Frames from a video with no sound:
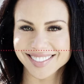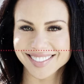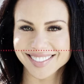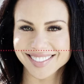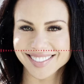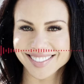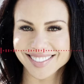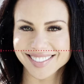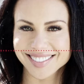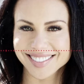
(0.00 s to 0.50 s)

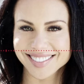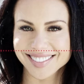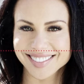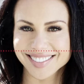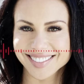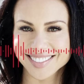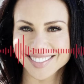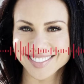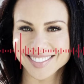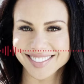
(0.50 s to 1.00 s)
She
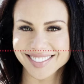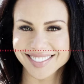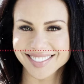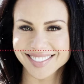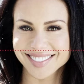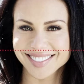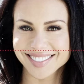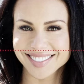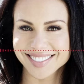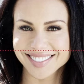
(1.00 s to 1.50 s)
believes
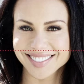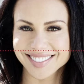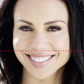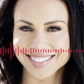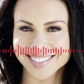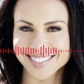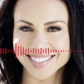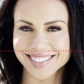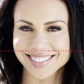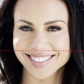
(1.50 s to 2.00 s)
that we should
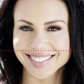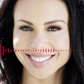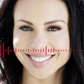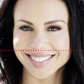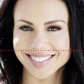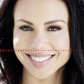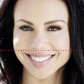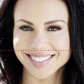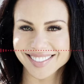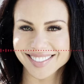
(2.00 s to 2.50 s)
stop
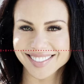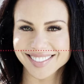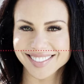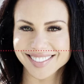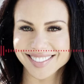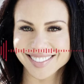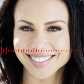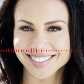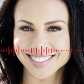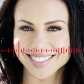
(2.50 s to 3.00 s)
focusing
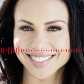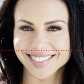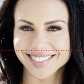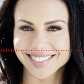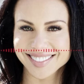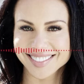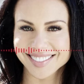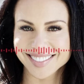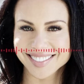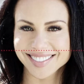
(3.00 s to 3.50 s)
so
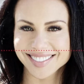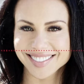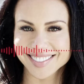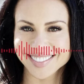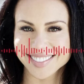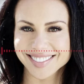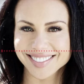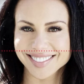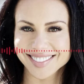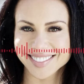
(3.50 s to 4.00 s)
much on
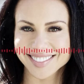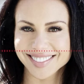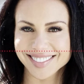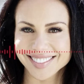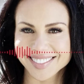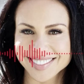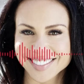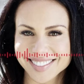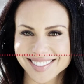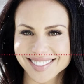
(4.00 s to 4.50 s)
body fat
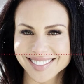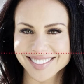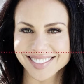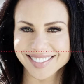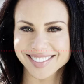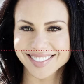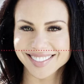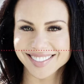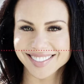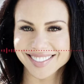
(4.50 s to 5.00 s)
loss
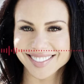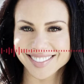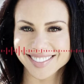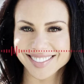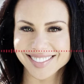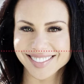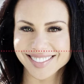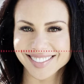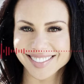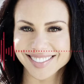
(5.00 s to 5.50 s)

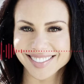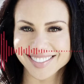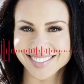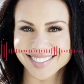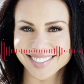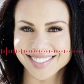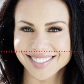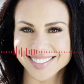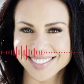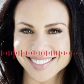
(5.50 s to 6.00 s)
and
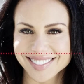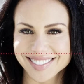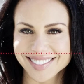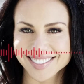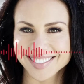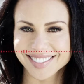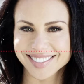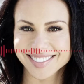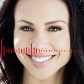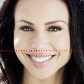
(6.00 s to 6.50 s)
more on
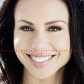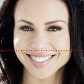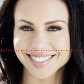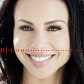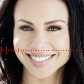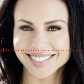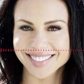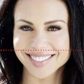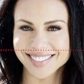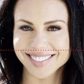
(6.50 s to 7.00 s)
muscle
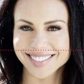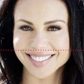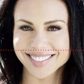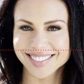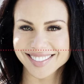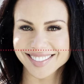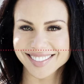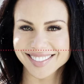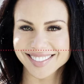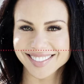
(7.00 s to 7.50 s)
gain.
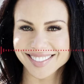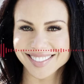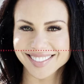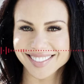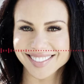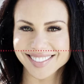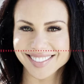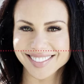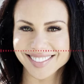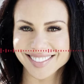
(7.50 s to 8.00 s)
So
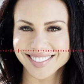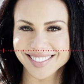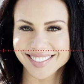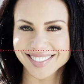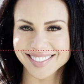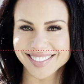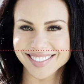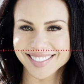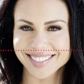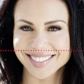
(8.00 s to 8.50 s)

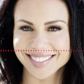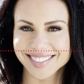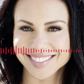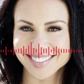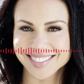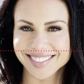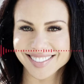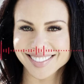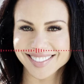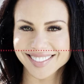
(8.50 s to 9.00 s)
basically, we should
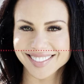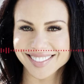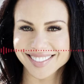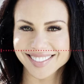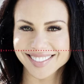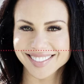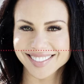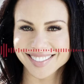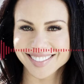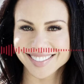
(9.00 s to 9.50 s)
stop
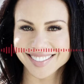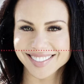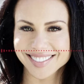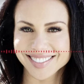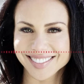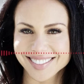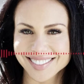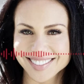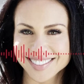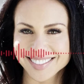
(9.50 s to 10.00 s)
focusing so much
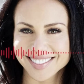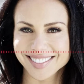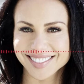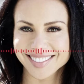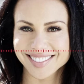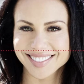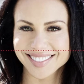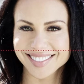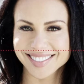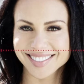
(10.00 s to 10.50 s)
on the
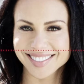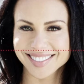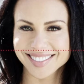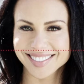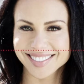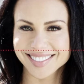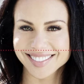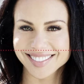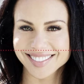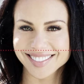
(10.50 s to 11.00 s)
problem,
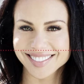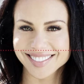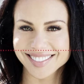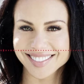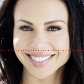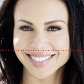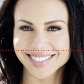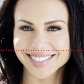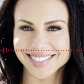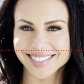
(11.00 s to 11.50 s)
just
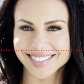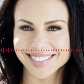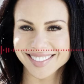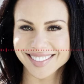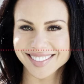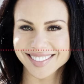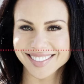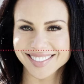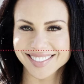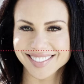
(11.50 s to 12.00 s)

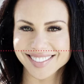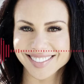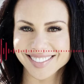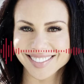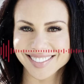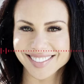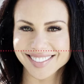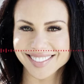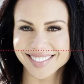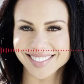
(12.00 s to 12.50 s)
continuing to
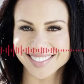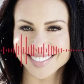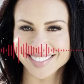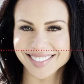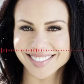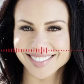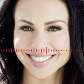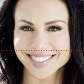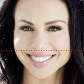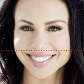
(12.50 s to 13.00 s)
stare at the
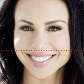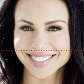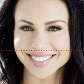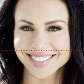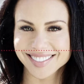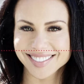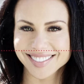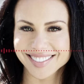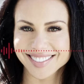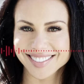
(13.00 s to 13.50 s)
problem,
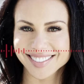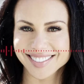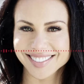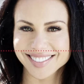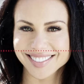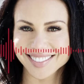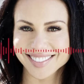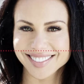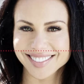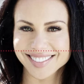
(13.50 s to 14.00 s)

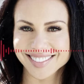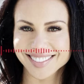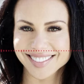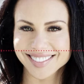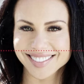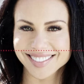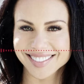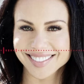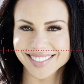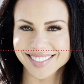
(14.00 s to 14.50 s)
and start
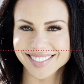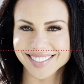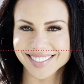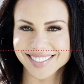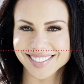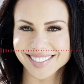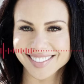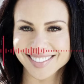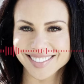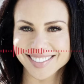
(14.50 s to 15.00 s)
focusing
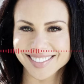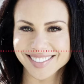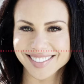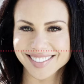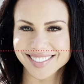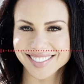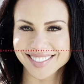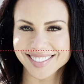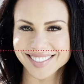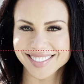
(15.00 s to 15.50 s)
more on the
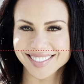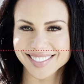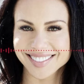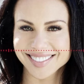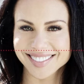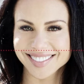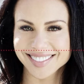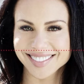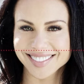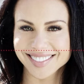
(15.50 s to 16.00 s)

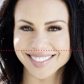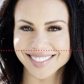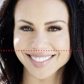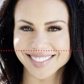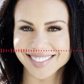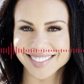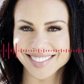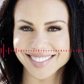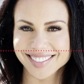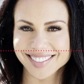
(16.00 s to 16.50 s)
solution.
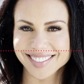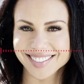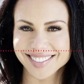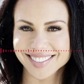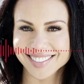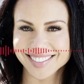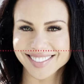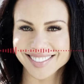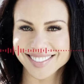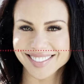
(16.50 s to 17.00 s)
Because the
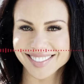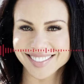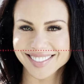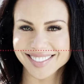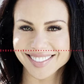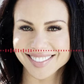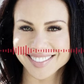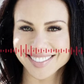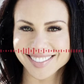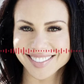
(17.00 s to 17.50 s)
more muscle
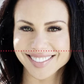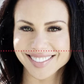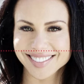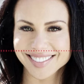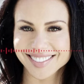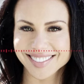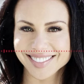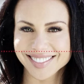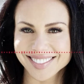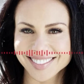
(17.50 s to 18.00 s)
you have, the
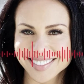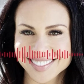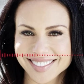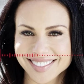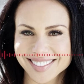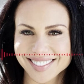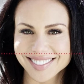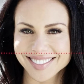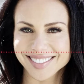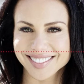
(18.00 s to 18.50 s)
more
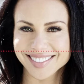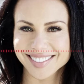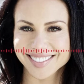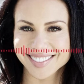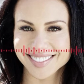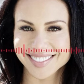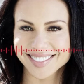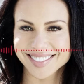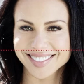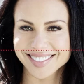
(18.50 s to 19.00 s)
metabolism you
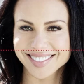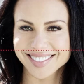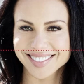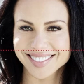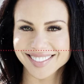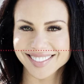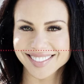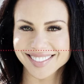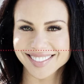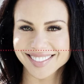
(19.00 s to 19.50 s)
have,
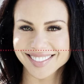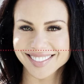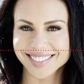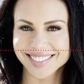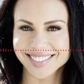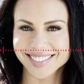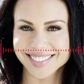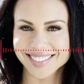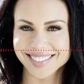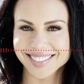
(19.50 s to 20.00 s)
the
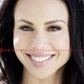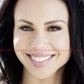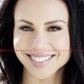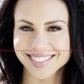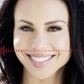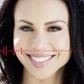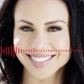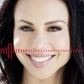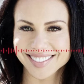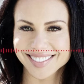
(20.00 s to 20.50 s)
easier in
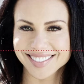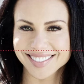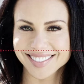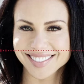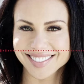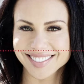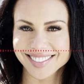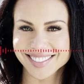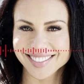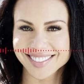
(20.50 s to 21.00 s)
the end
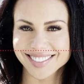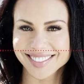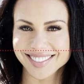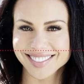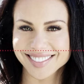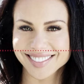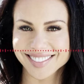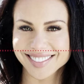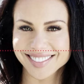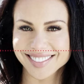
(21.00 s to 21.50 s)
it will
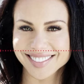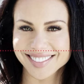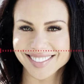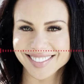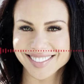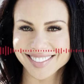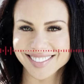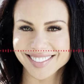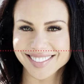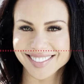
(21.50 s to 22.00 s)
be for you
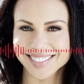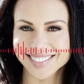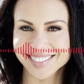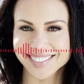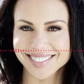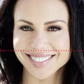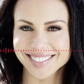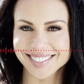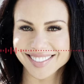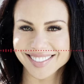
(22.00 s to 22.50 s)
to burn
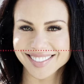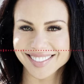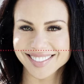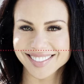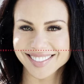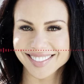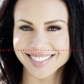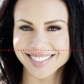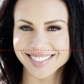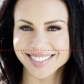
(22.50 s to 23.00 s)
fat and to
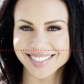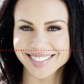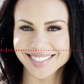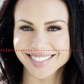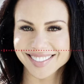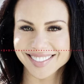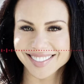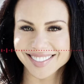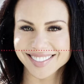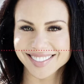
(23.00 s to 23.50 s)

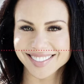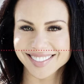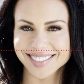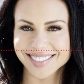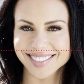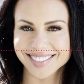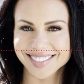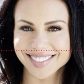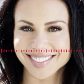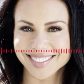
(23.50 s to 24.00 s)
maintain
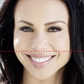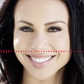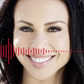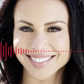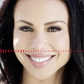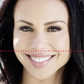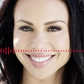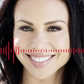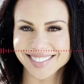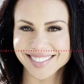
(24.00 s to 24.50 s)

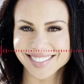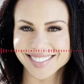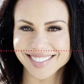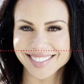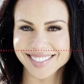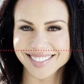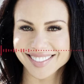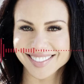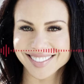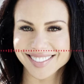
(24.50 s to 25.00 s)
results that you're
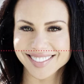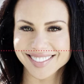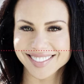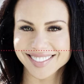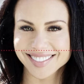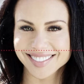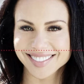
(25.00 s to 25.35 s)
looking for.